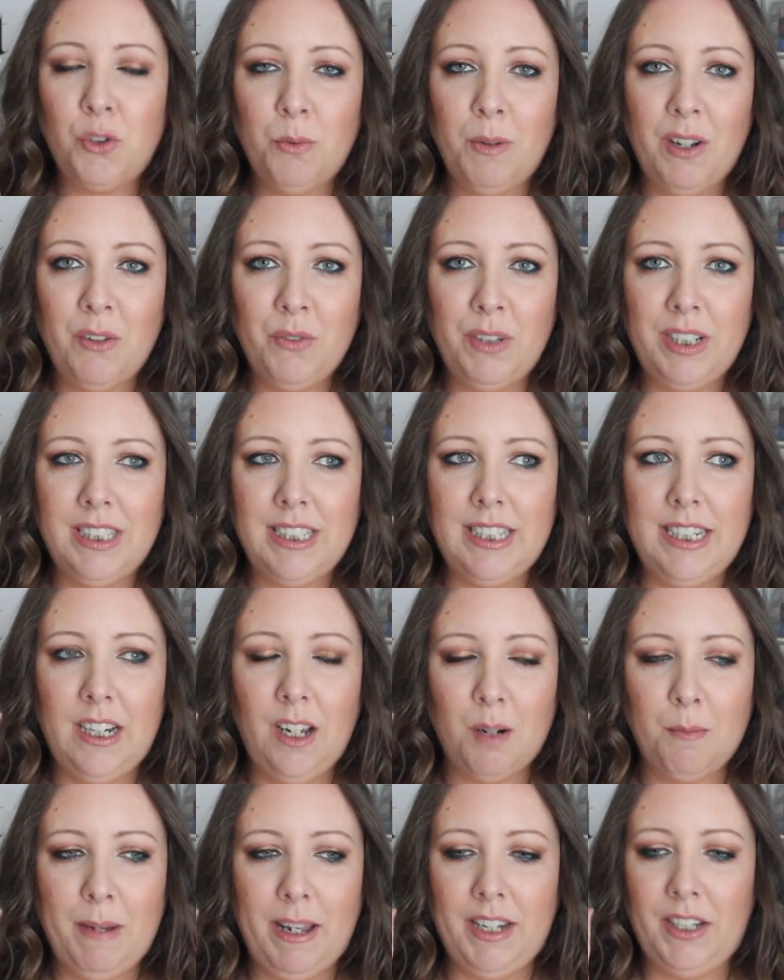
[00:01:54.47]
Joanne recently
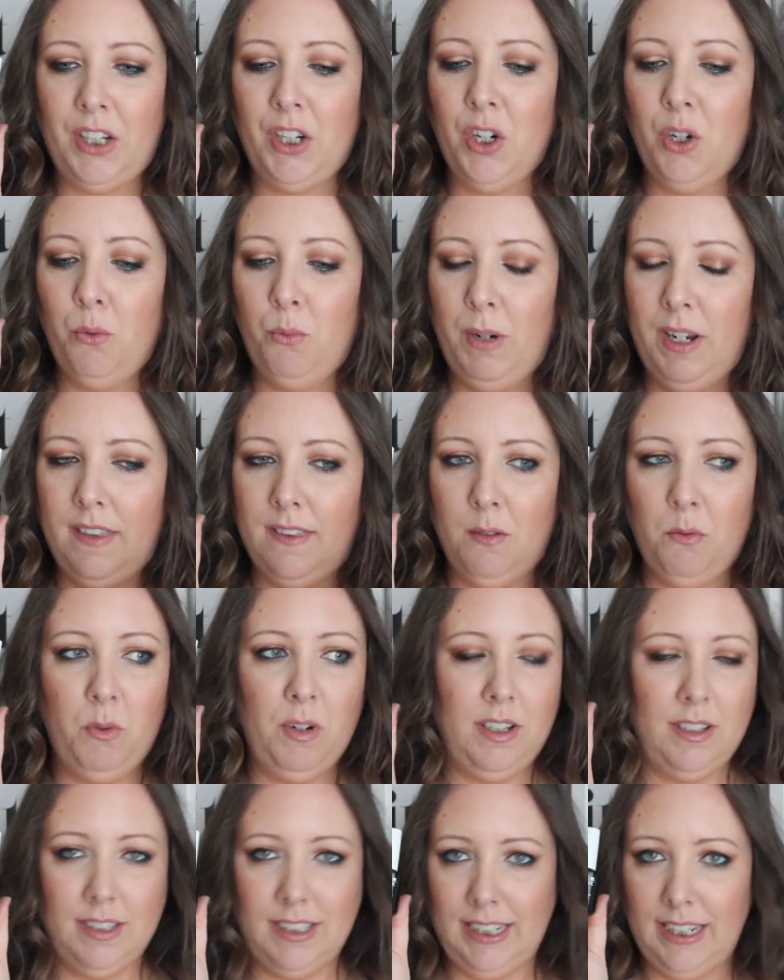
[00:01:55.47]
got a manicure with one of the